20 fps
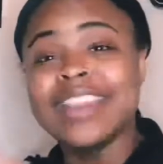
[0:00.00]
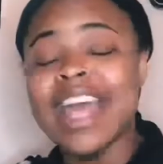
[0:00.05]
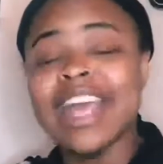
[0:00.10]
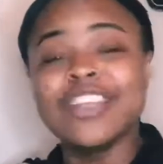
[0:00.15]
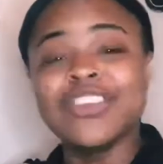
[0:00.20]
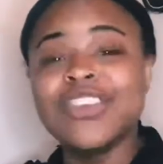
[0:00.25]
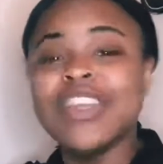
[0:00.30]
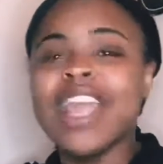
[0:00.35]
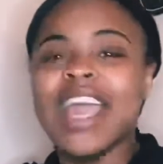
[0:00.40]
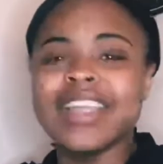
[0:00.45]

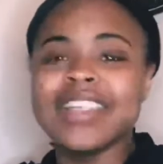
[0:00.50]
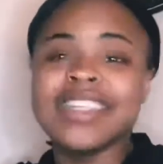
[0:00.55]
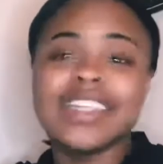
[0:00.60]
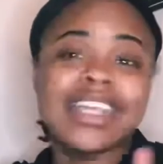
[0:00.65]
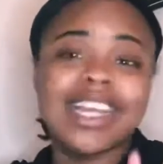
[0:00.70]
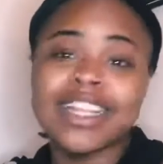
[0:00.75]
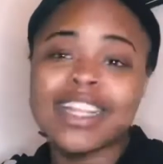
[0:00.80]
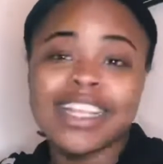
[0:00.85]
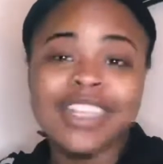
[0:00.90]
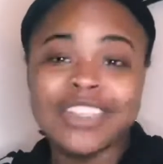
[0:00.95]
treat, I said
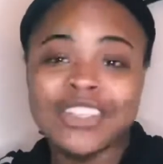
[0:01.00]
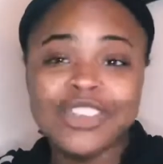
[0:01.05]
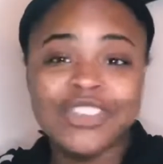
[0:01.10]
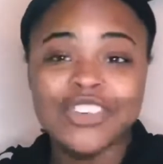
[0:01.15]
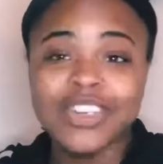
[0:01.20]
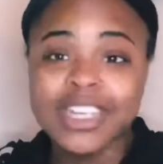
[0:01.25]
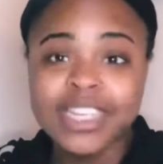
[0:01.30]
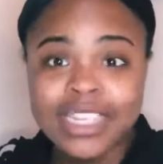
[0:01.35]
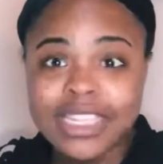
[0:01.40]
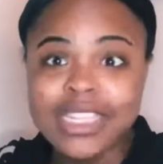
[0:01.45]
not that
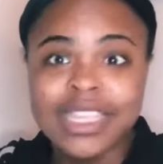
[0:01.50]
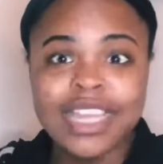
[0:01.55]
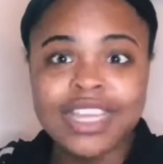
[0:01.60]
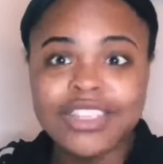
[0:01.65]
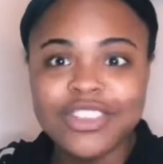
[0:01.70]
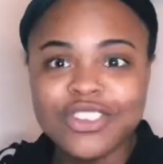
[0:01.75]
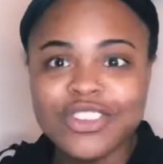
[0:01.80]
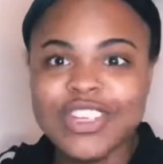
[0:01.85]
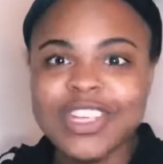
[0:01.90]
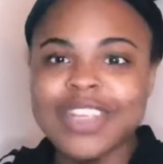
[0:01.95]
trick, that
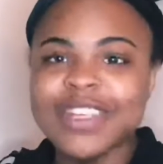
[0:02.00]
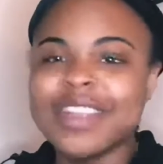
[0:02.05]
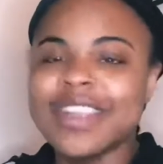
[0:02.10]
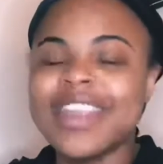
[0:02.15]
treat.